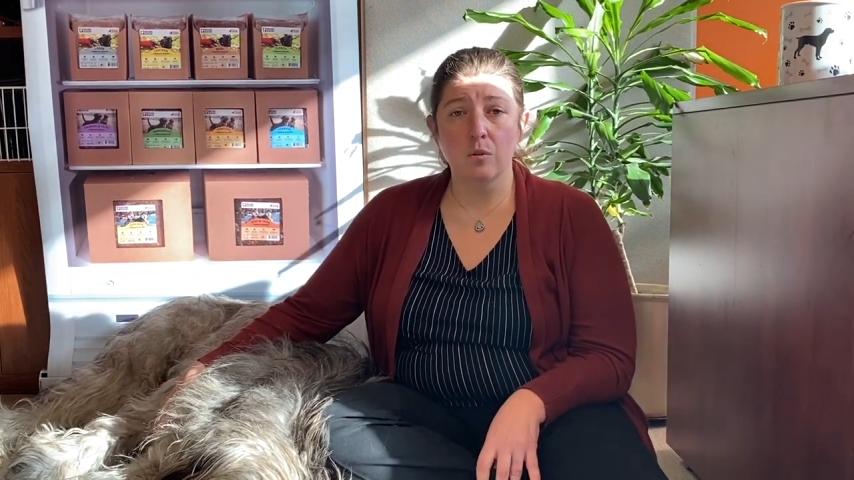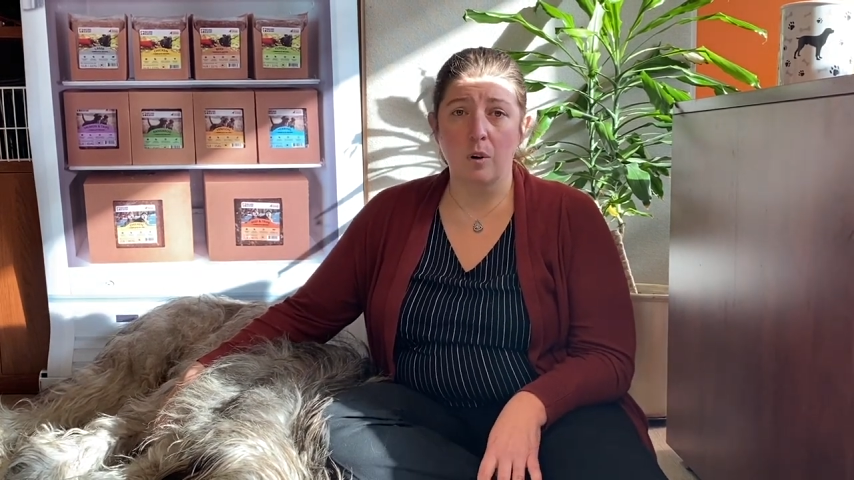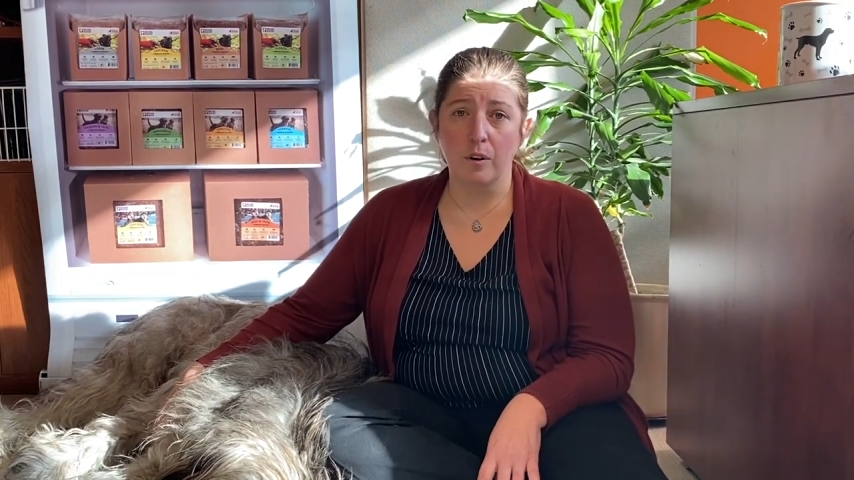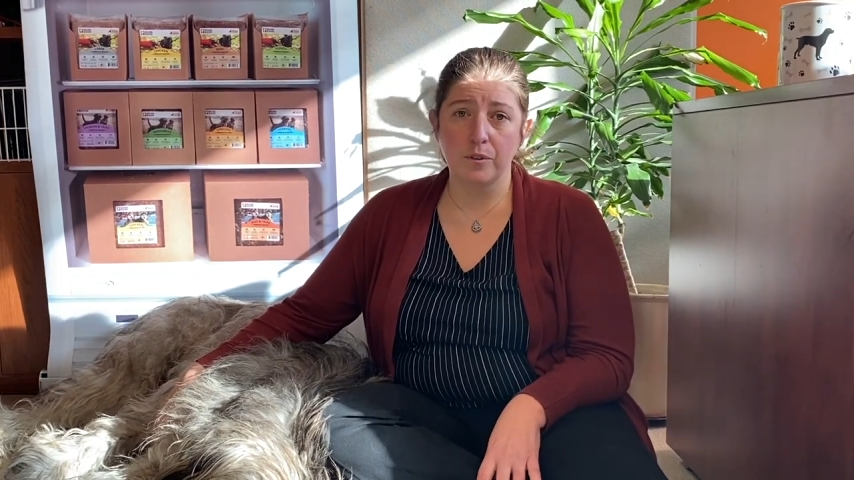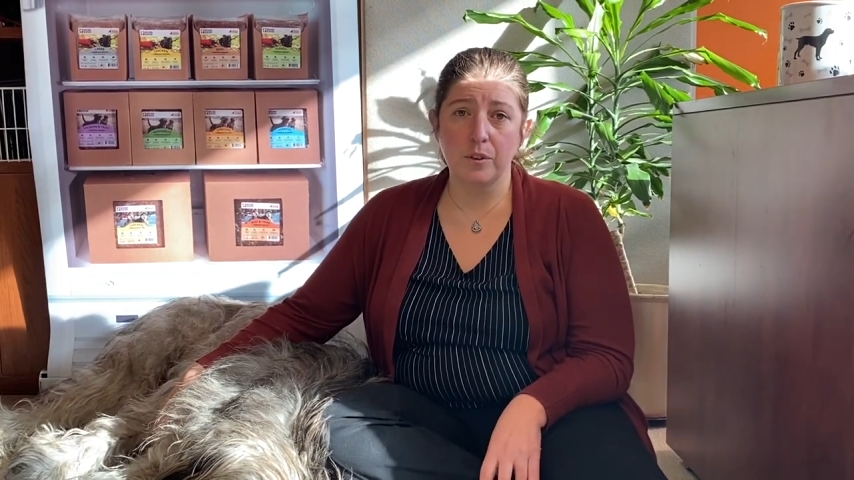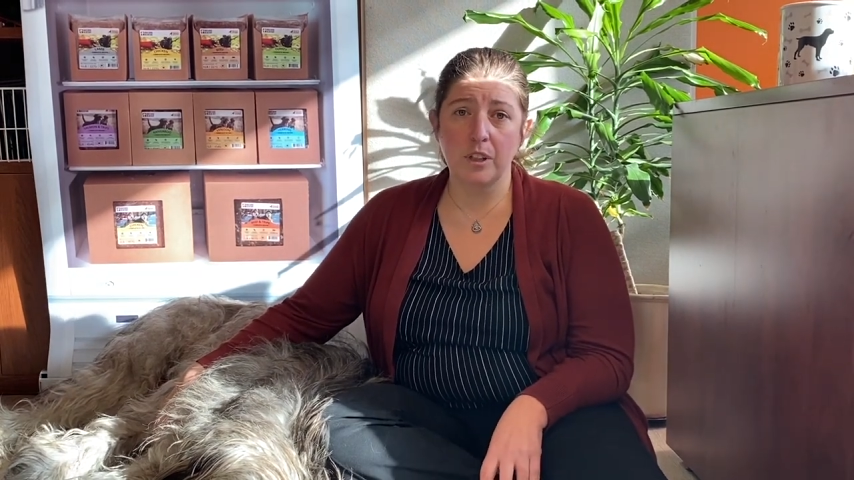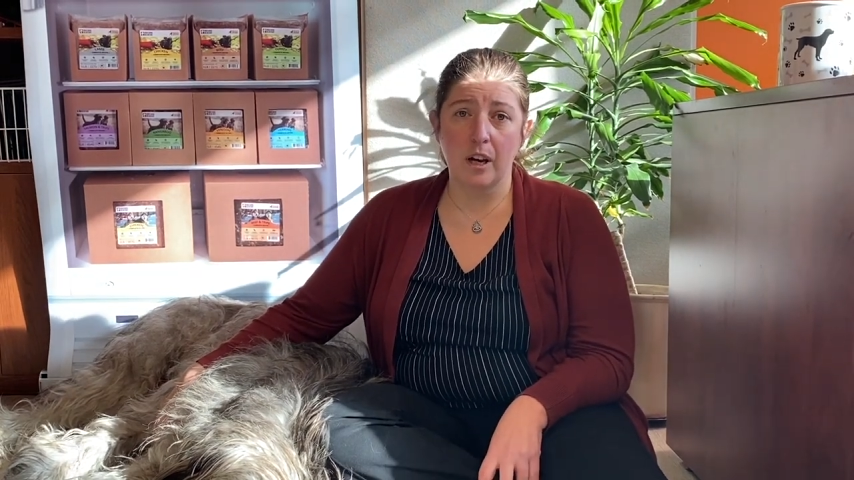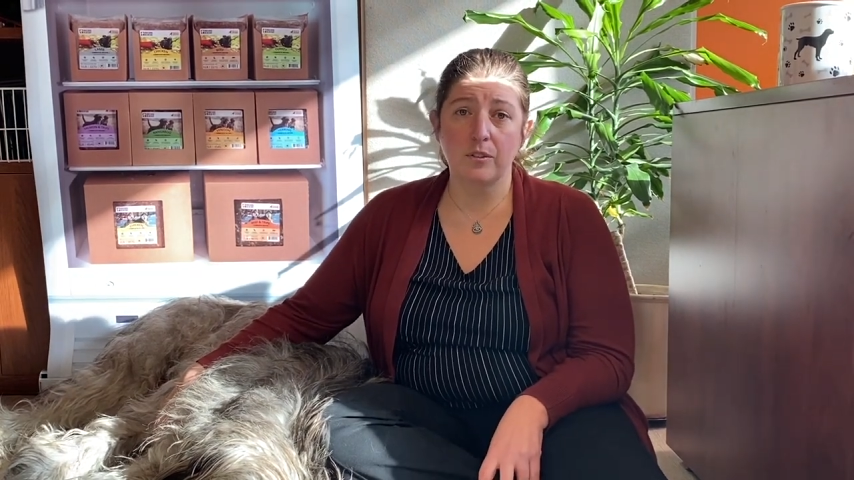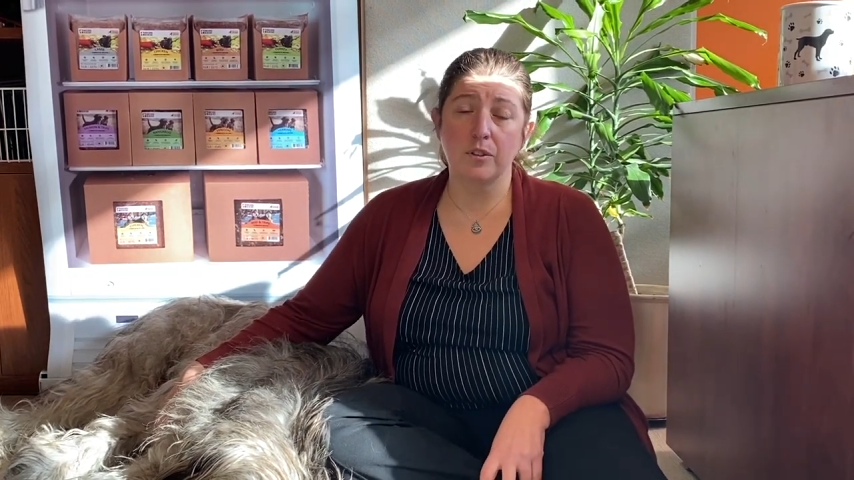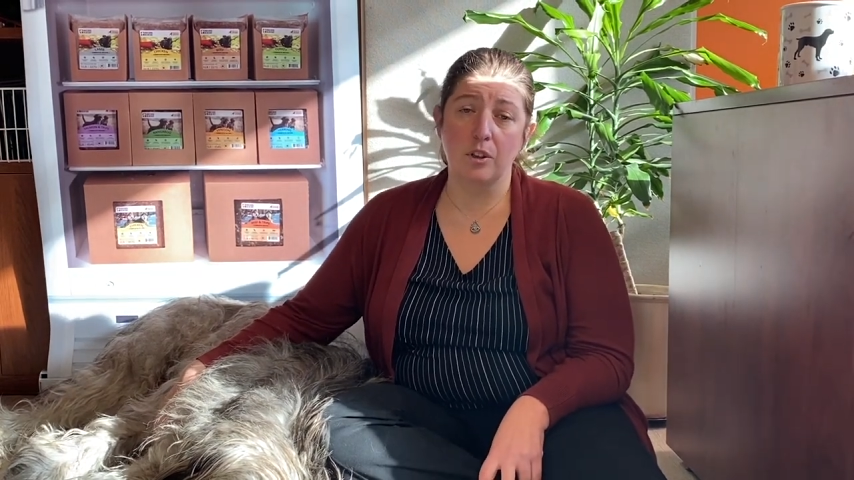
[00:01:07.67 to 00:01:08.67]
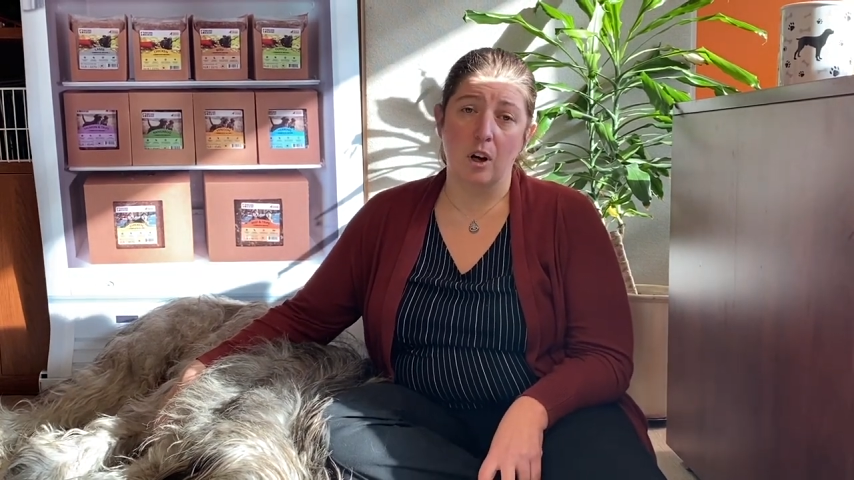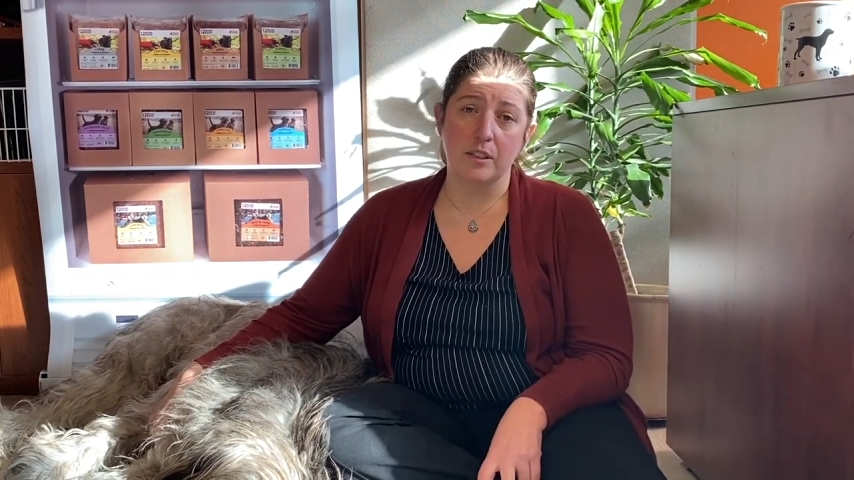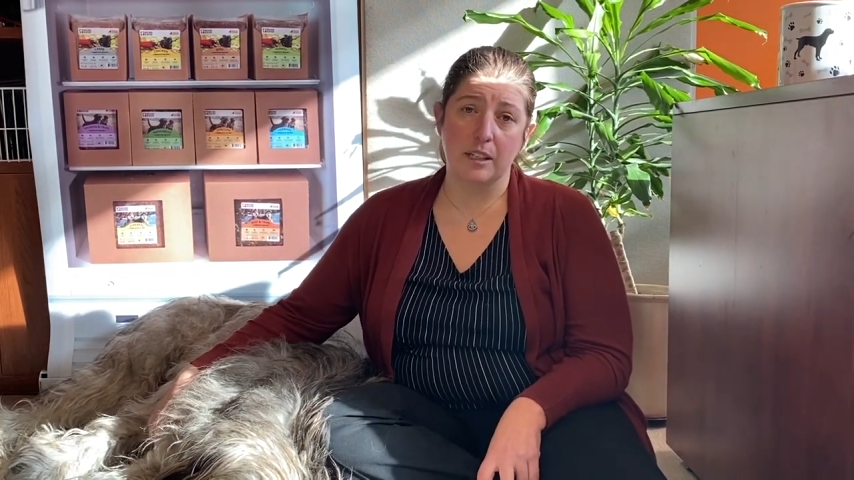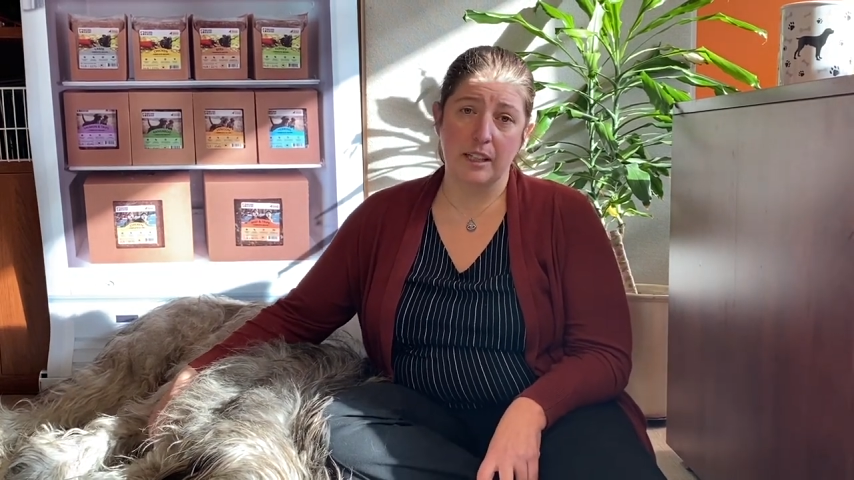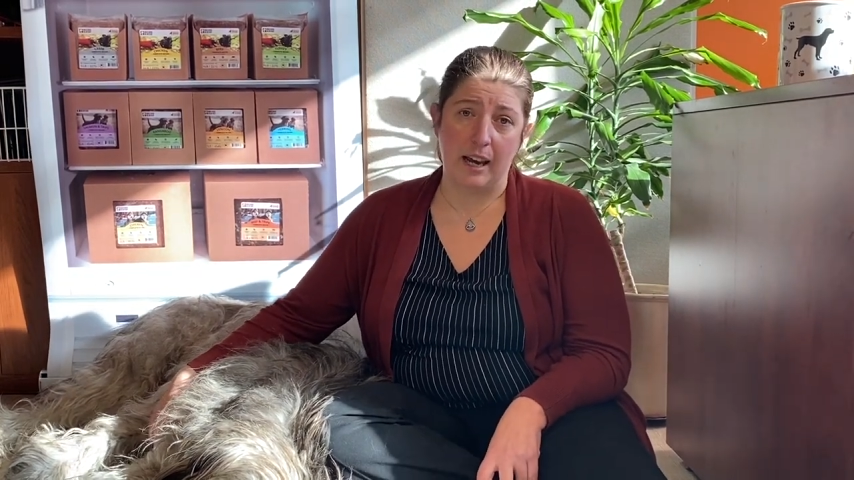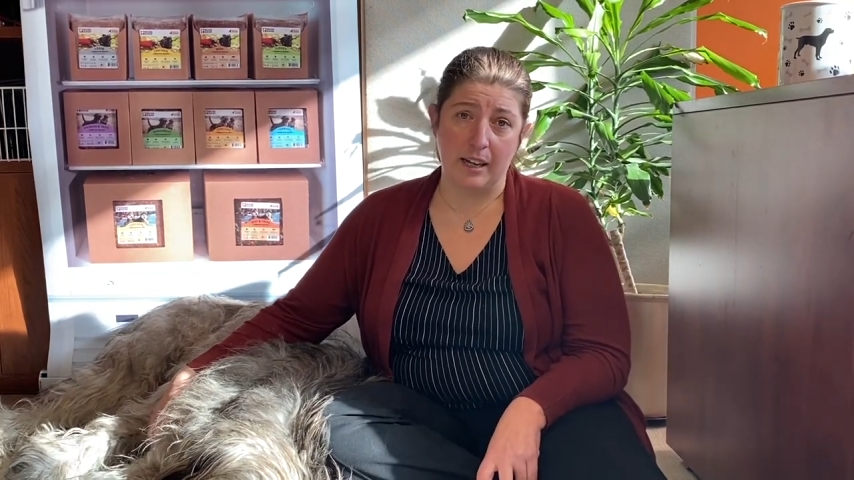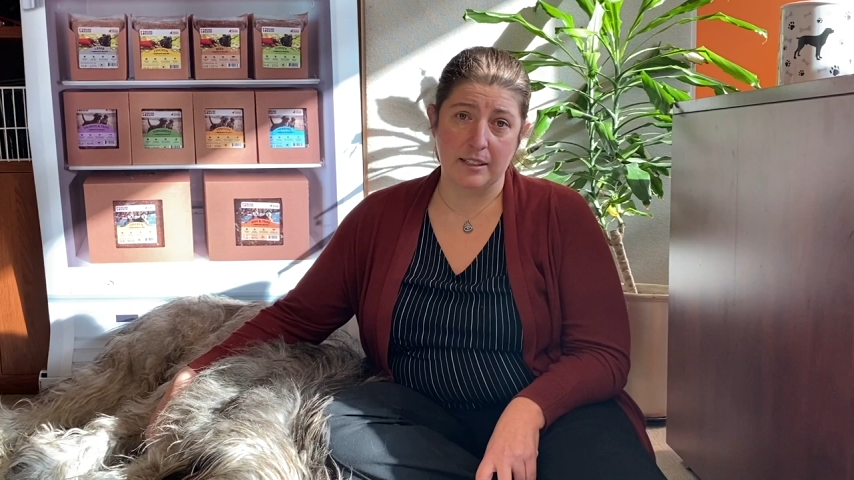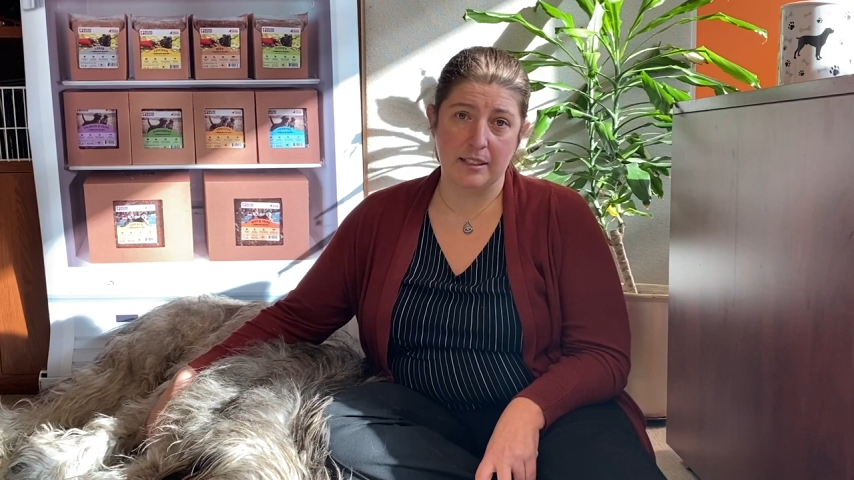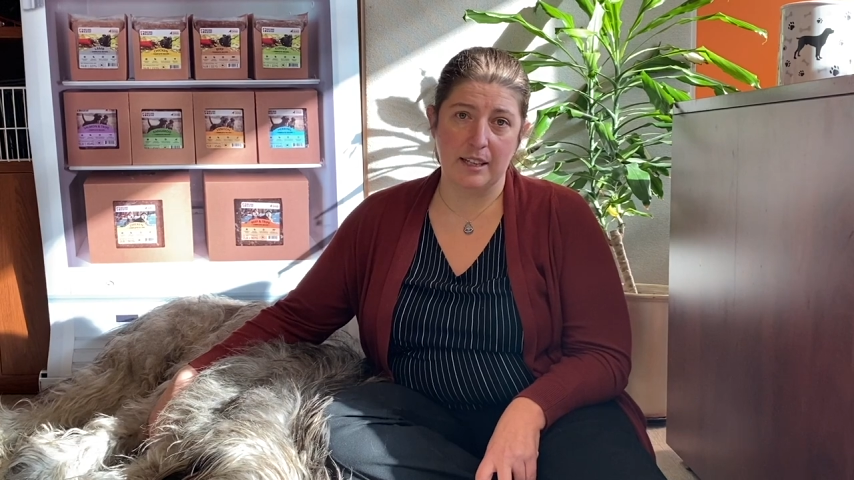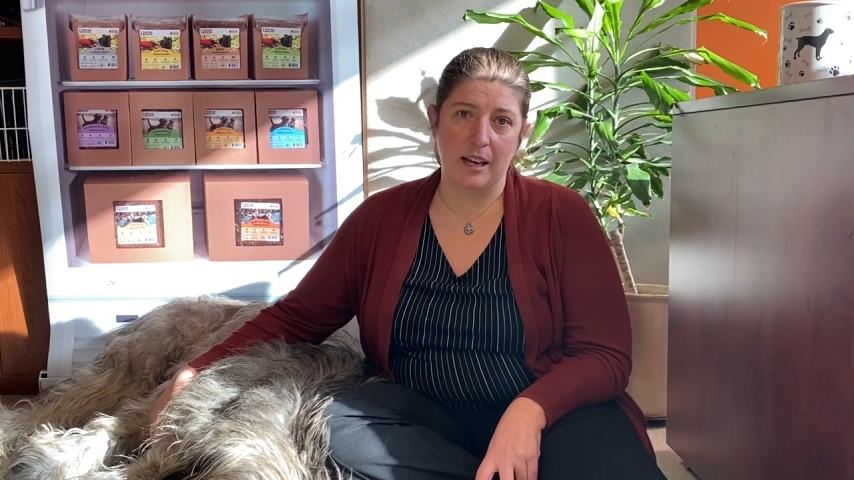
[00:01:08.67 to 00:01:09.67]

raw food diet for dogs and cats